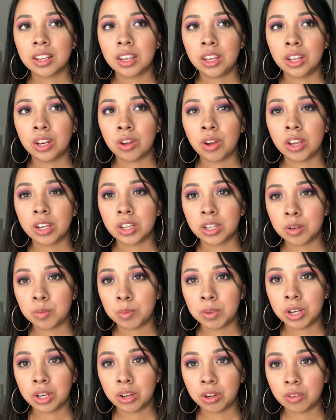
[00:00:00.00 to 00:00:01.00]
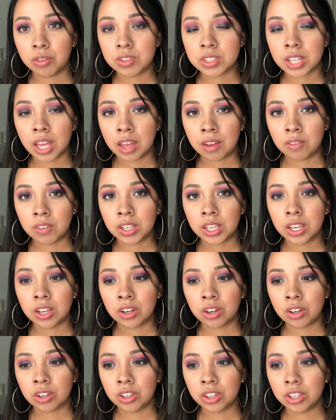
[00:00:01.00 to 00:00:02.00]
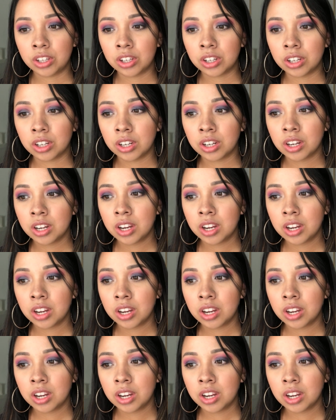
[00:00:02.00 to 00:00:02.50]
you know, I could have been Nova's advocate earlier.